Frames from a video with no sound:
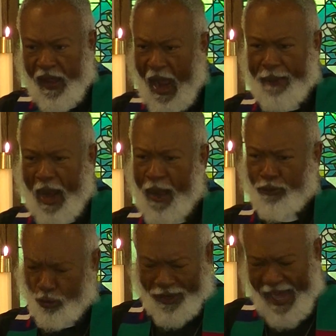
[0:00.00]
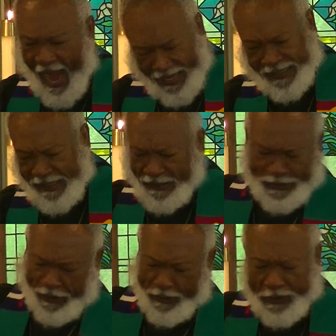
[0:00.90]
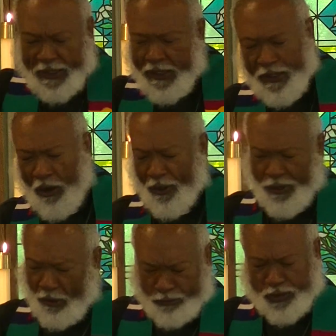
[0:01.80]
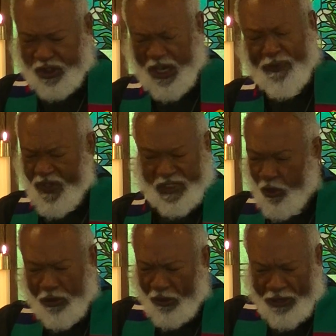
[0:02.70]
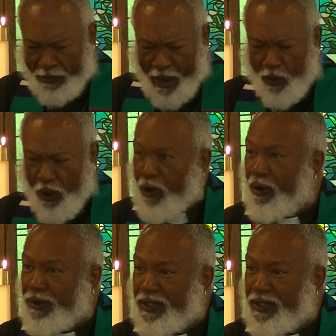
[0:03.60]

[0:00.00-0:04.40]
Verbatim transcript: I'm, I'm reacting to all the stuff that's going on in my world.